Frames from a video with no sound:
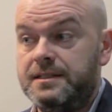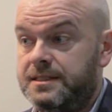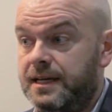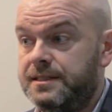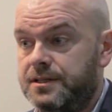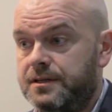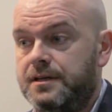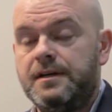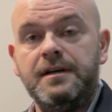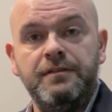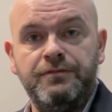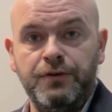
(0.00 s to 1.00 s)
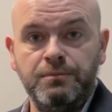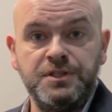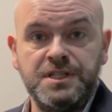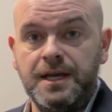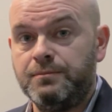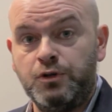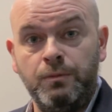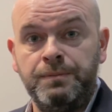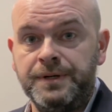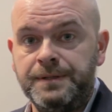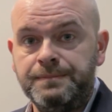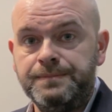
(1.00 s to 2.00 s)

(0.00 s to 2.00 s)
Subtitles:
data from the same company.